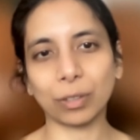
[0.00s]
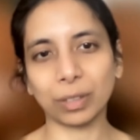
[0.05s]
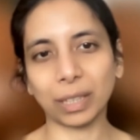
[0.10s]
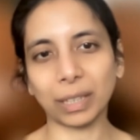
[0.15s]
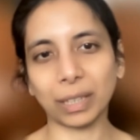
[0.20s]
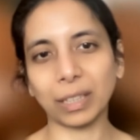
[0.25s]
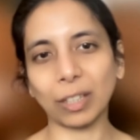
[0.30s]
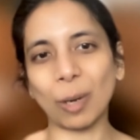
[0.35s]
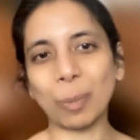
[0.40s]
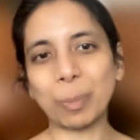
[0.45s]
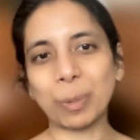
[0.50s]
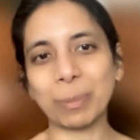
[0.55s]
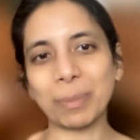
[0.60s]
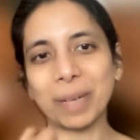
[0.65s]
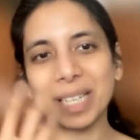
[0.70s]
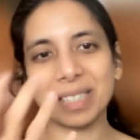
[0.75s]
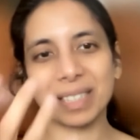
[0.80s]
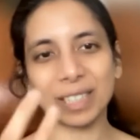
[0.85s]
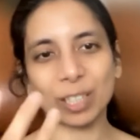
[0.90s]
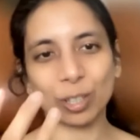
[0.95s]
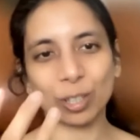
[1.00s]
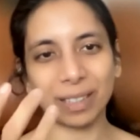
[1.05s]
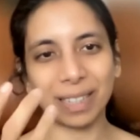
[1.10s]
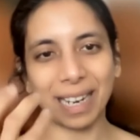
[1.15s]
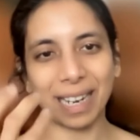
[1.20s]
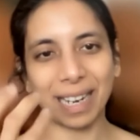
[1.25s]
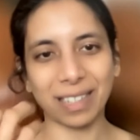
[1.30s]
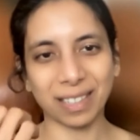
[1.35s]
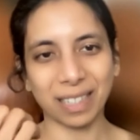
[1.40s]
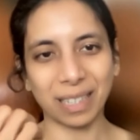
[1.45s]
that the optimization
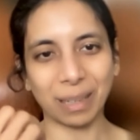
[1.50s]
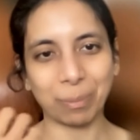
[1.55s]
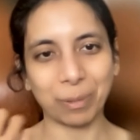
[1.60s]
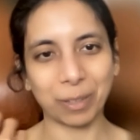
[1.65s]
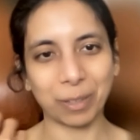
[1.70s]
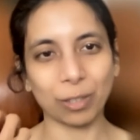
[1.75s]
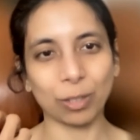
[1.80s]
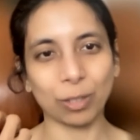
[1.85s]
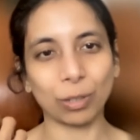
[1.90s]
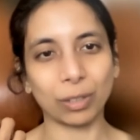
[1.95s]
landscape is